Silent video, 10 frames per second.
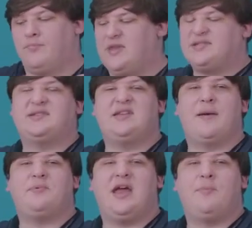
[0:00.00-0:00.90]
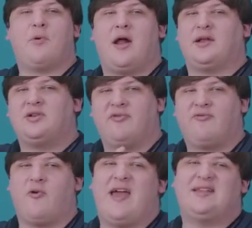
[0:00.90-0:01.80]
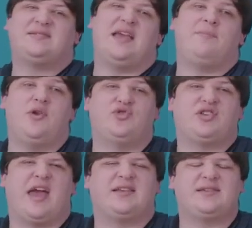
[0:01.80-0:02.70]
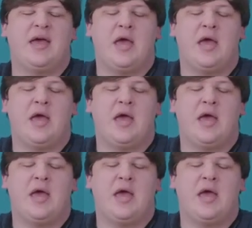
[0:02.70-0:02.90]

This is the updated product for that same use case.